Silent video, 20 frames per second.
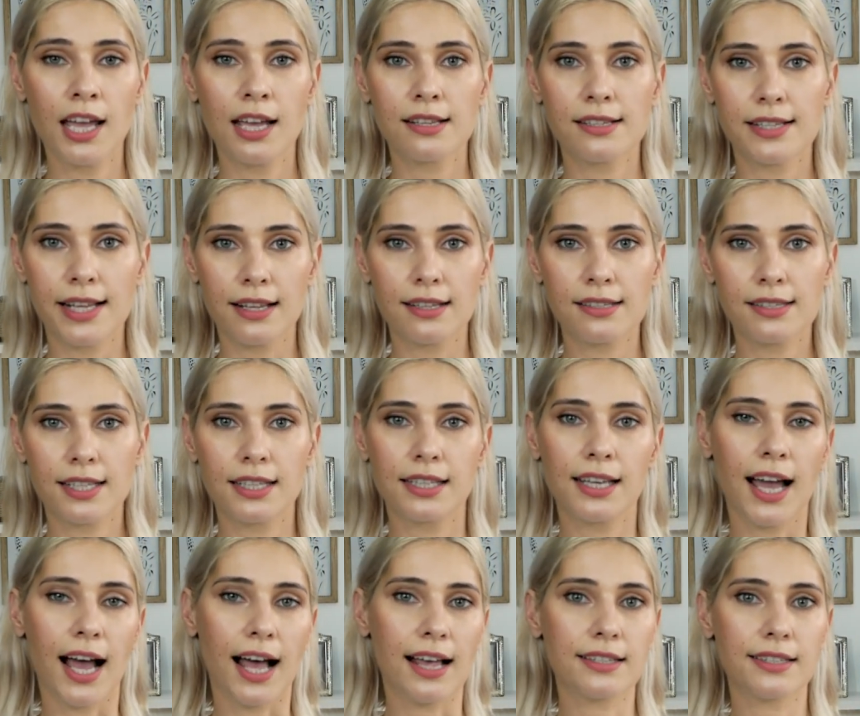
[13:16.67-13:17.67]

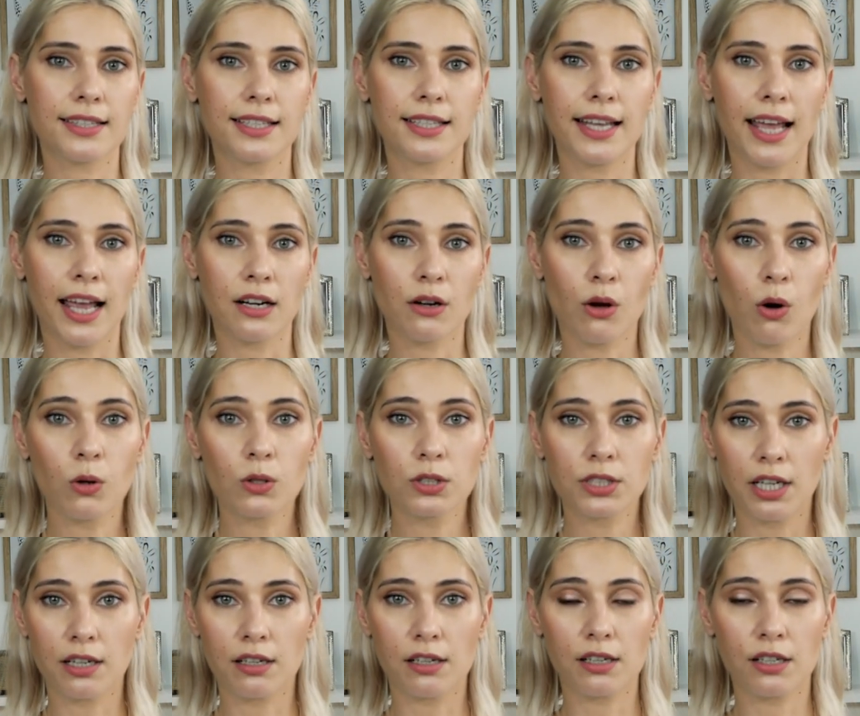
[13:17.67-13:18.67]
salicylic acid and coal
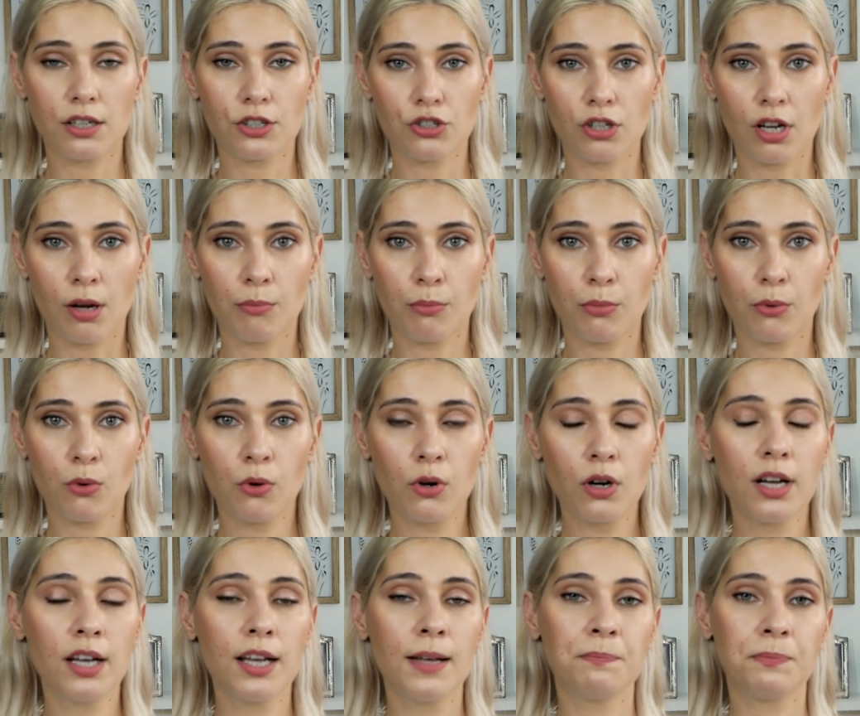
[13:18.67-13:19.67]
tar shampoo
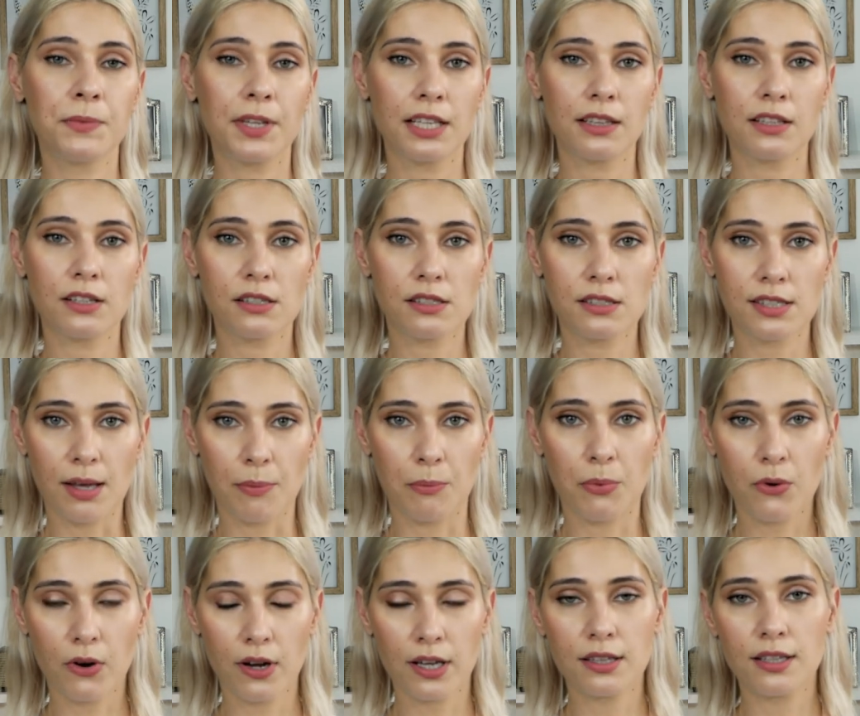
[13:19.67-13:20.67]
either
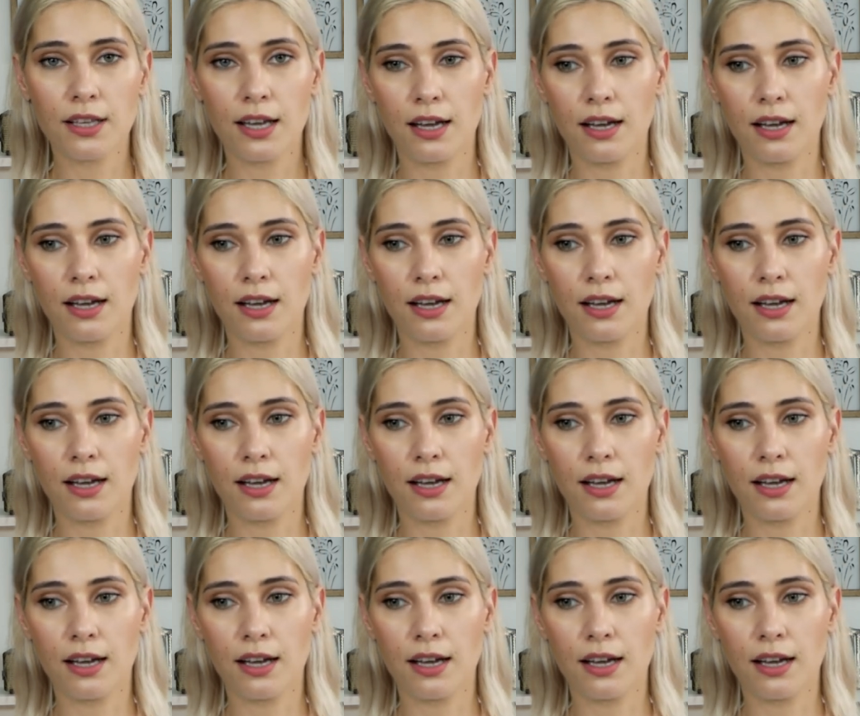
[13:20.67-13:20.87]
separate.